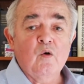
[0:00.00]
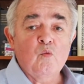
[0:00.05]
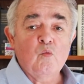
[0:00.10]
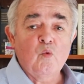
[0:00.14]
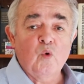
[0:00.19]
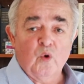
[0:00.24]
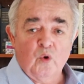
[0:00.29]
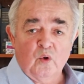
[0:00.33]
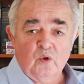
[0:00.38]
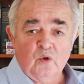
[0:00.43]

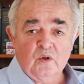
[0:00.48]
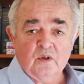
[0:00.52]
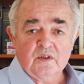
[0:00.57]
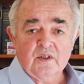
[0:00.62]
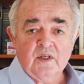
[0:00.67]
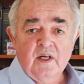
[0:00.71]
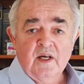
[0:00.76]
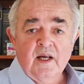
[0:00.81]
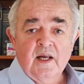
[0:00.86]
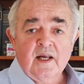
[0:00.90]
world
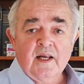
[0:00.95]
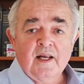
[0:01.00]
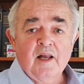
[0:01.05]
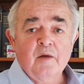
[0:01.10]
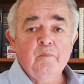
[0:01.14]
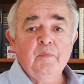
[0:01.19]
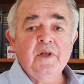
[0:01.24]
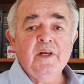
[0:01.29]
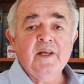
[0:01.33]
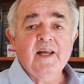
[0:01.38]
can
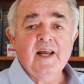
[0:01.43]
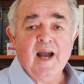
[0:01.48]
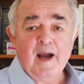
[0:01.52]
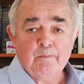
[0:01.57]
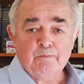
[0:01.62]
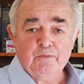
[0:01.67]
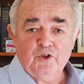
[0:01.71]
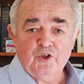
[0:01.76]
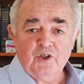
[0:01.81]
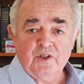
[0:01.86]
be
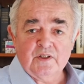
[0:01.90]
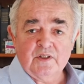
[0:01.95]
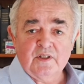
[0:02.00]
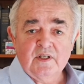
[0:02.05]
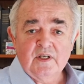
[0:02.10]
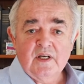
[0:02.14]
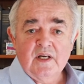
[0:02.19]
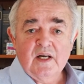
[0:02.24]
captured